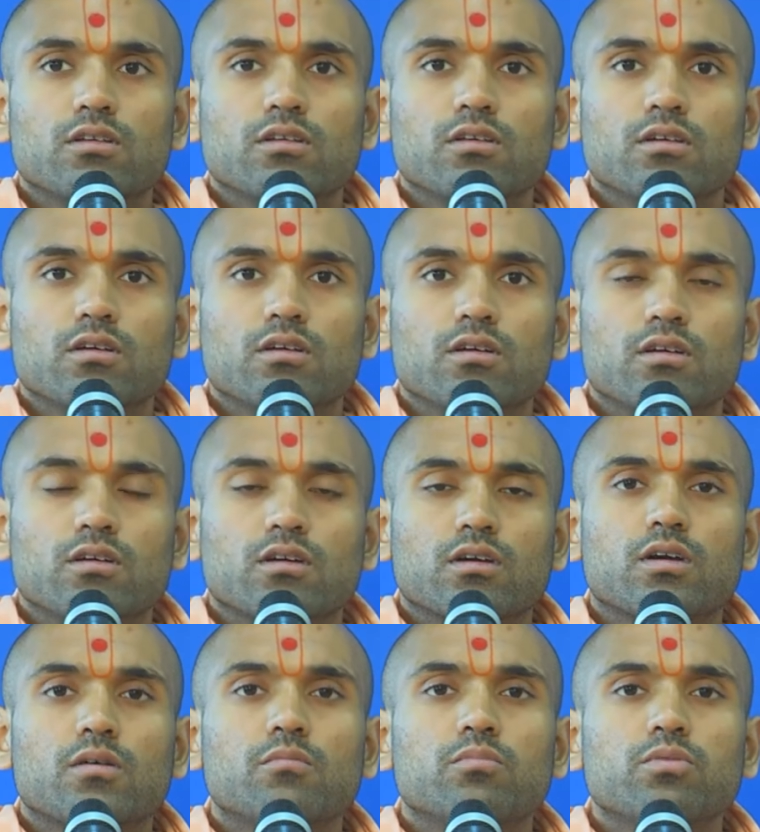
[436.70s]

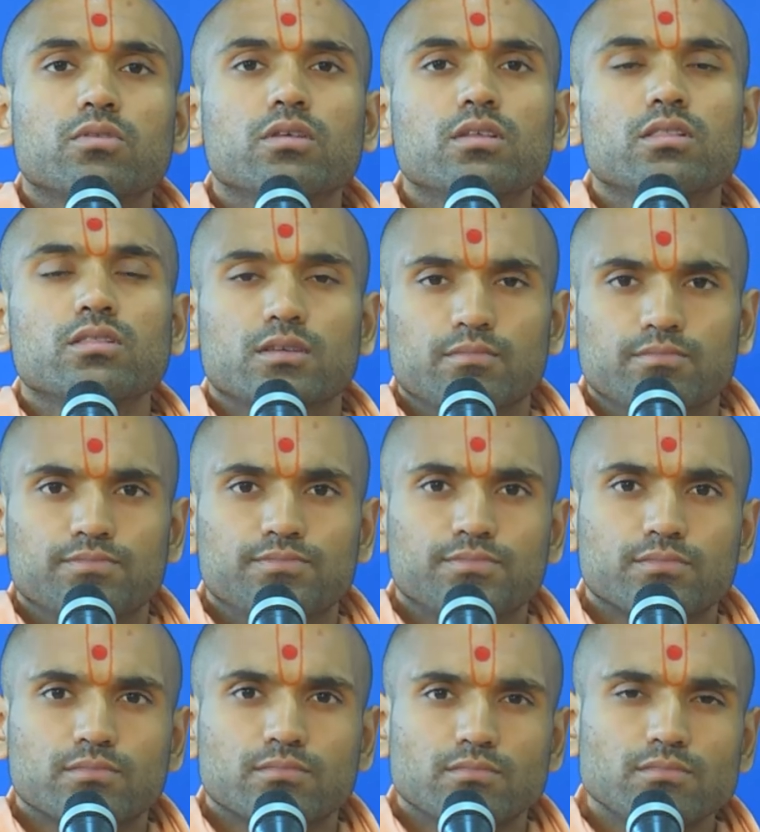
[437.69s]
completely
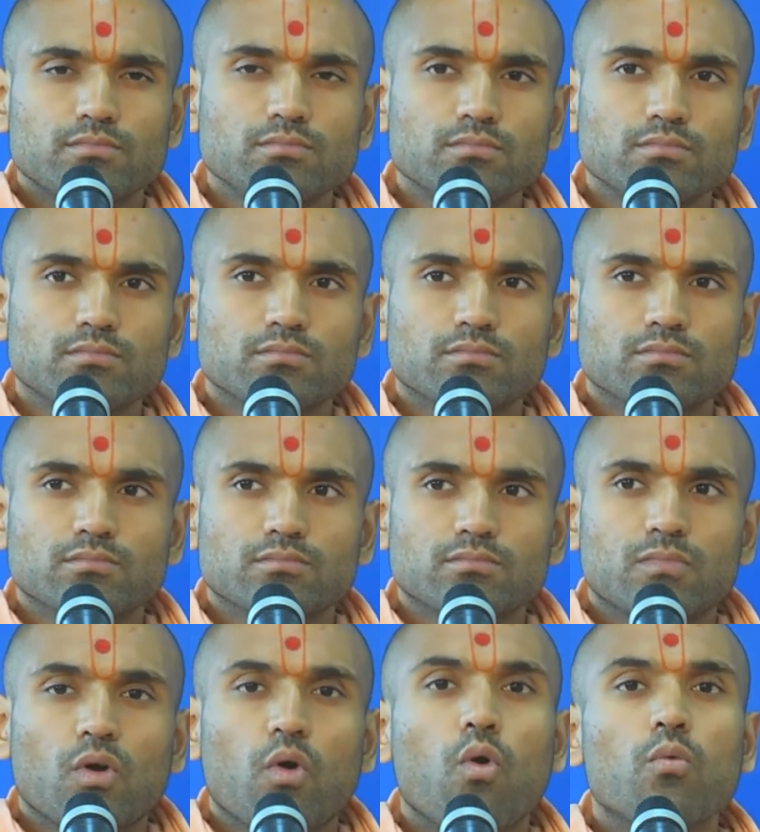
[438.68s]
opened
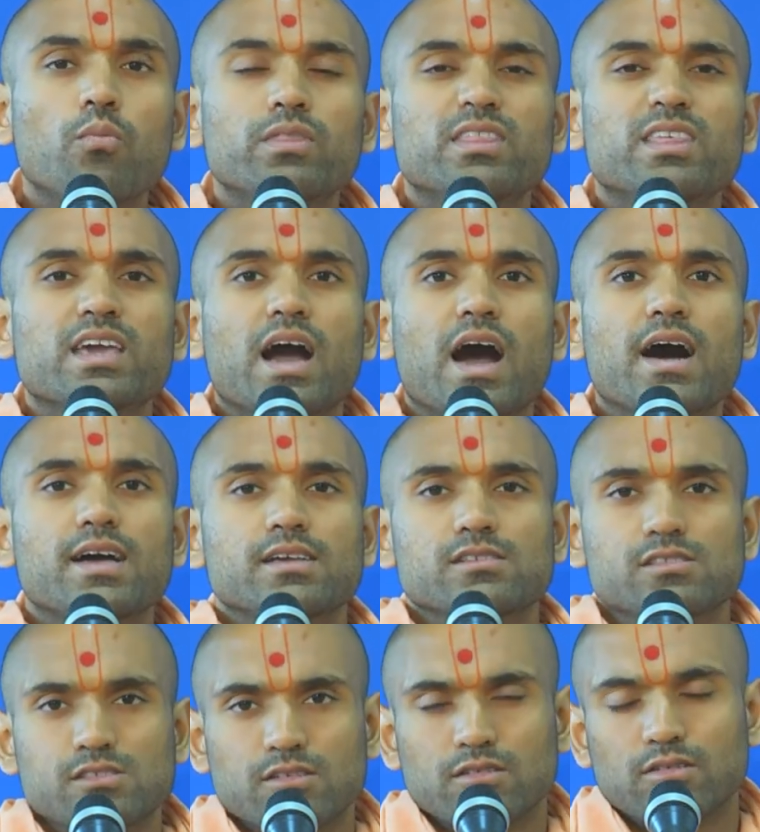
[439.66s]
the eyes
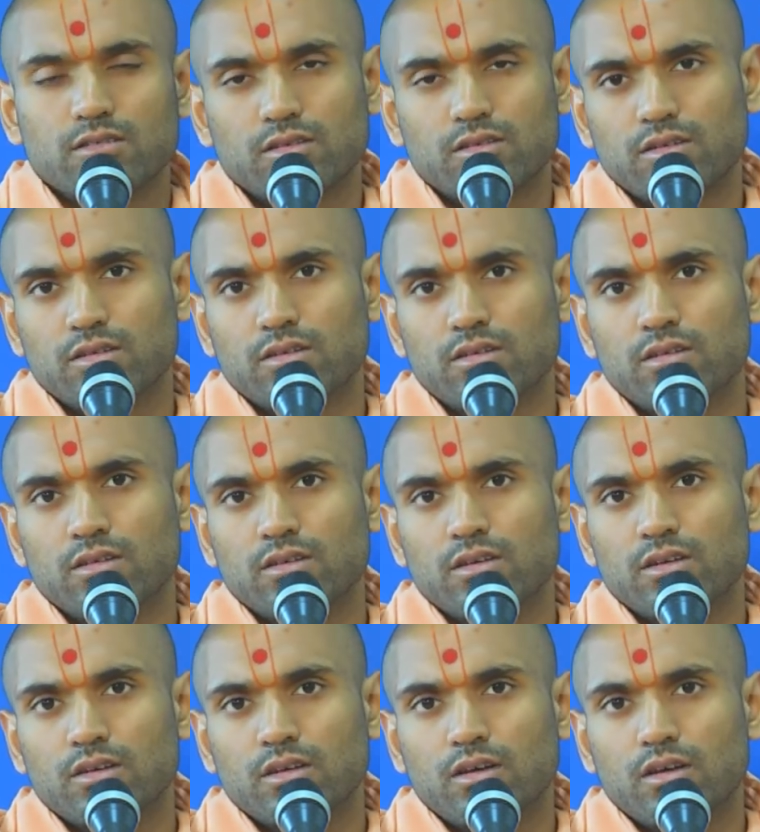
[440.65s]

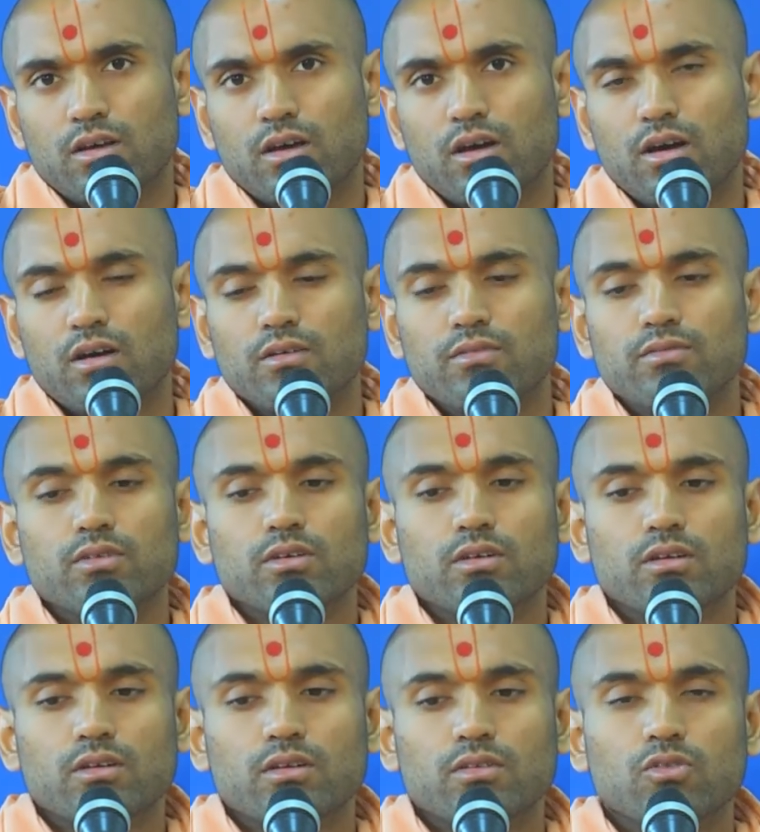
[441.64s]
of
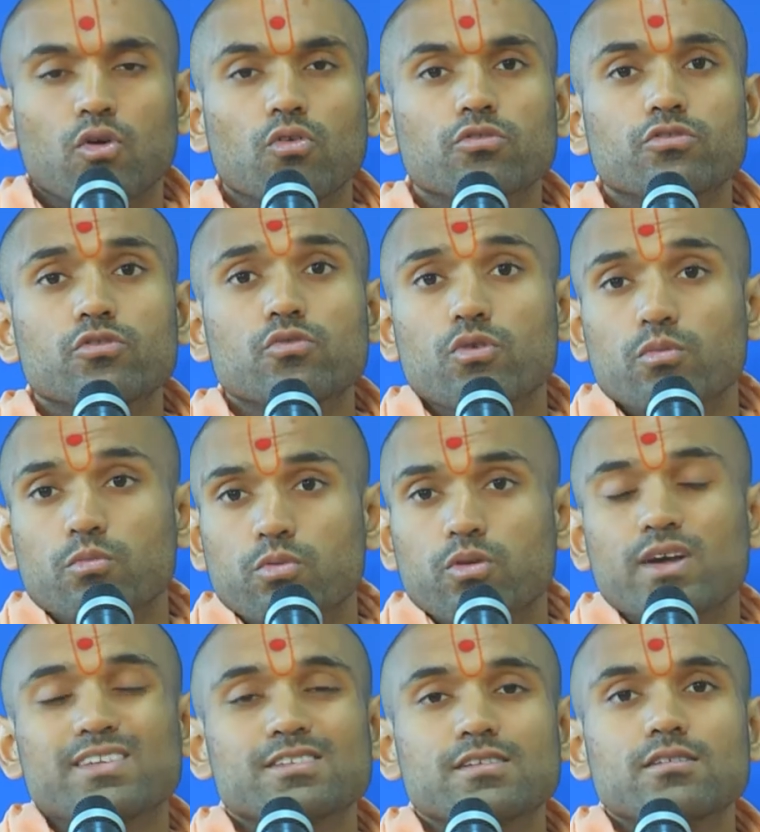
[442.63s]
those who were present
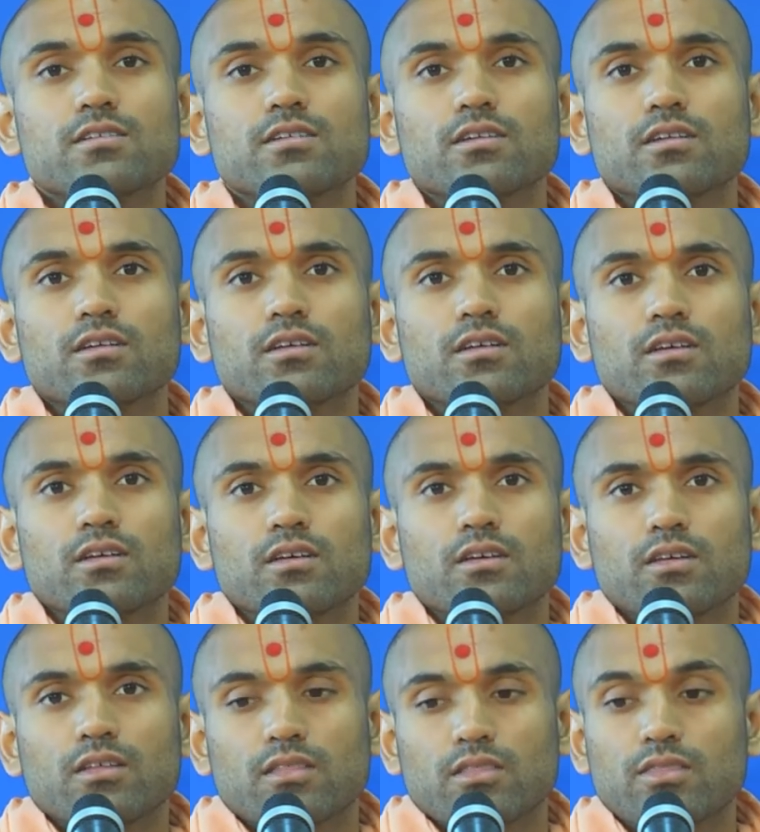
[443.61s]

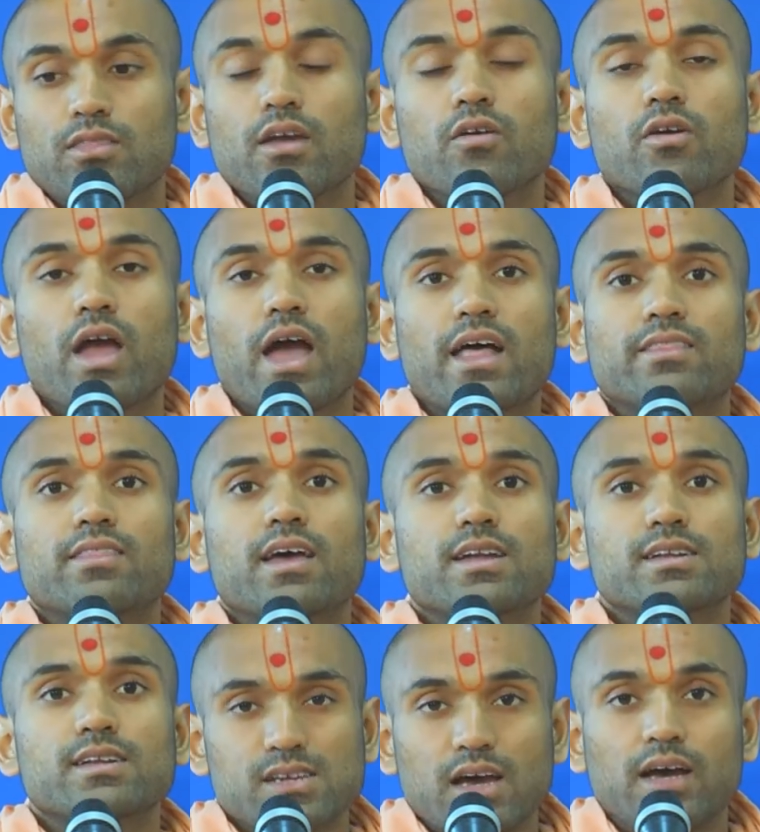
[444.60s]
there at that
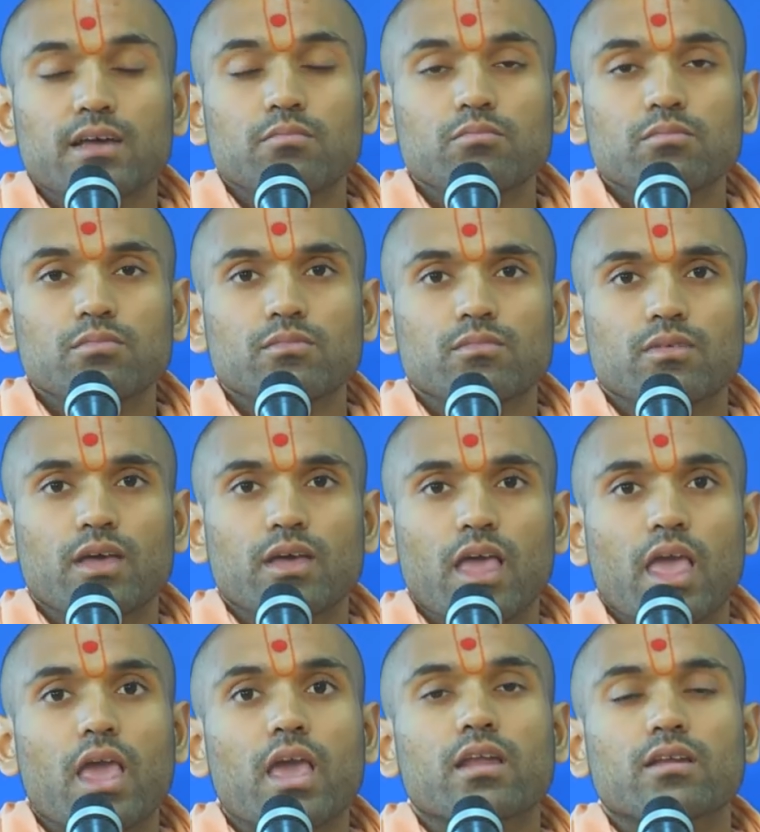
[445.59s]
time and
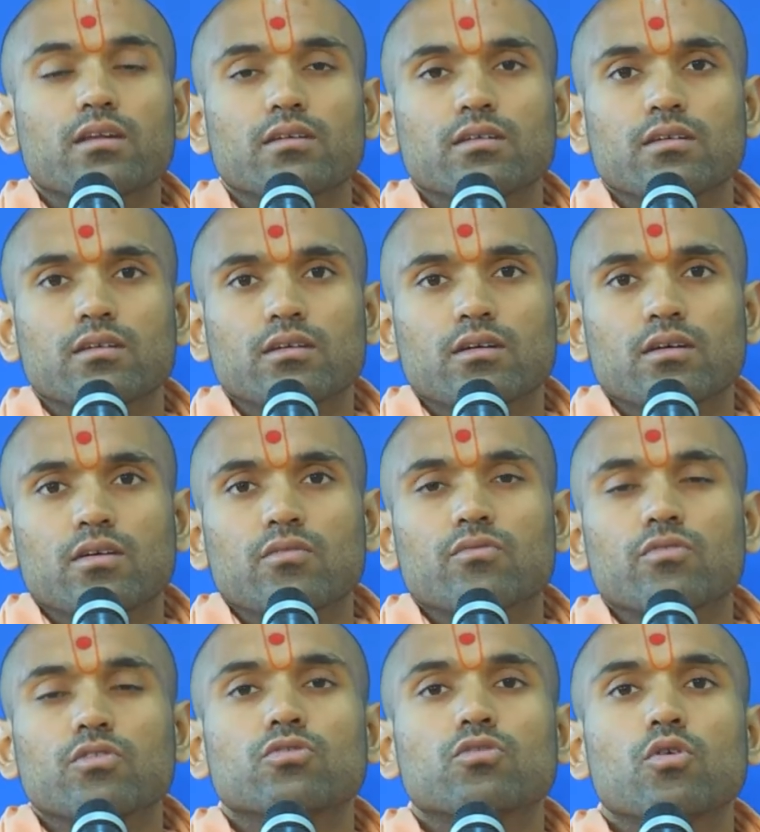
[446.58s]
for
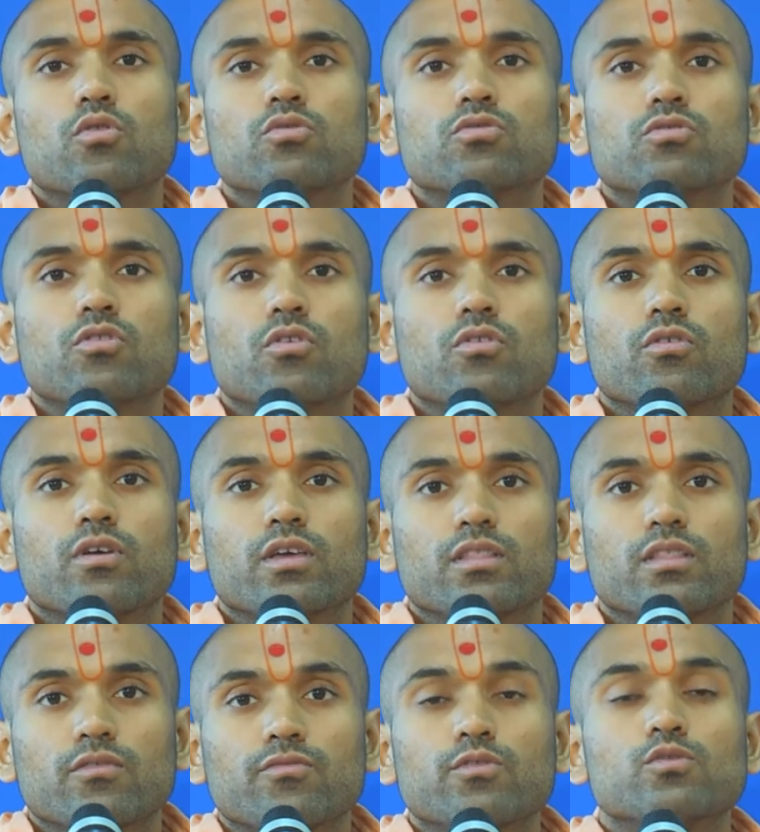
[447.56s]
those in the
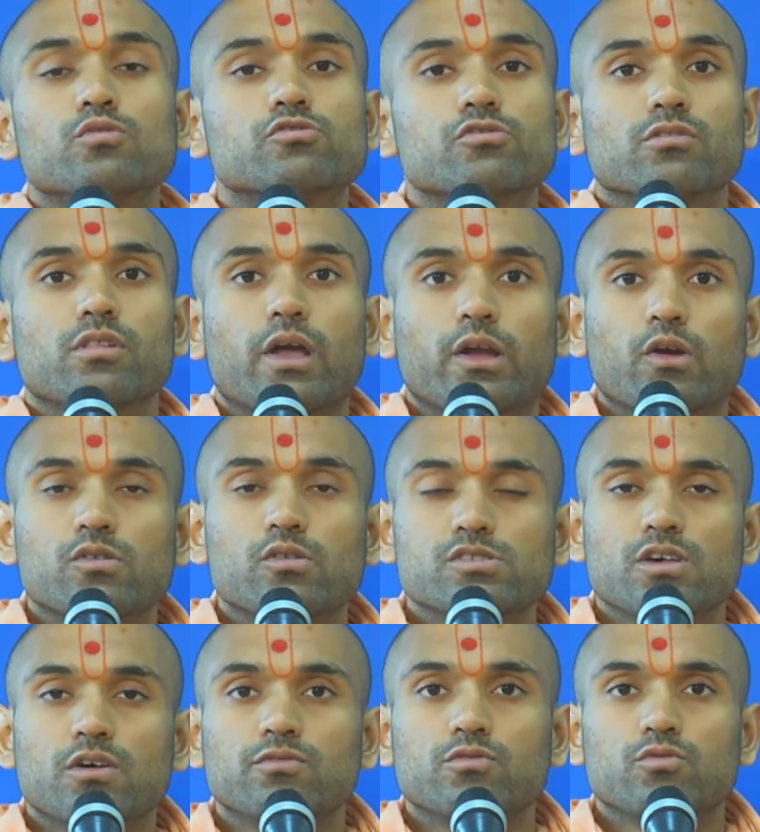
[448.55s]
future like ourselves
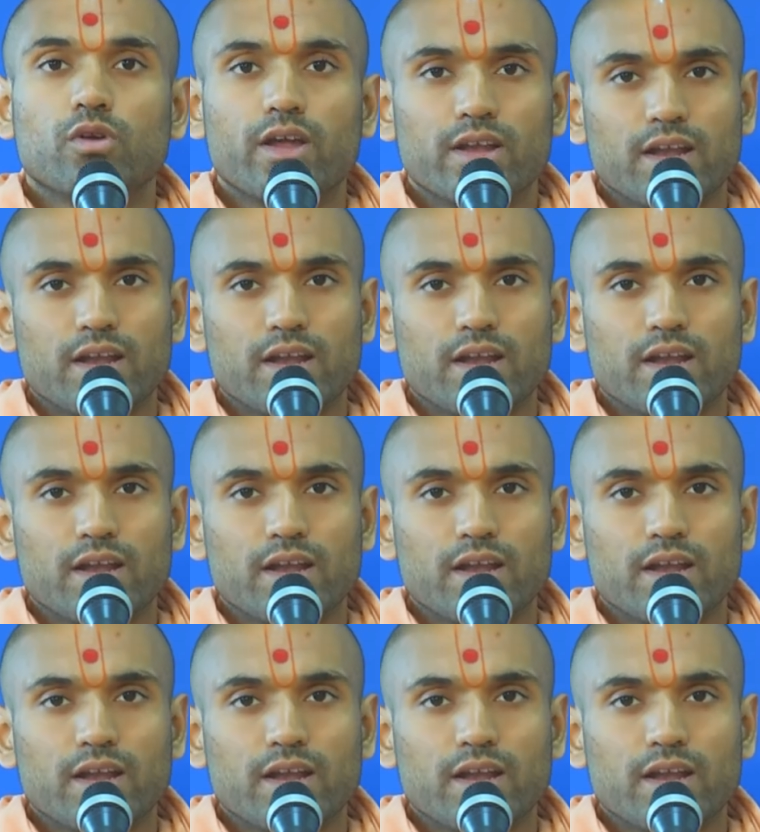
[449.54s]
right now,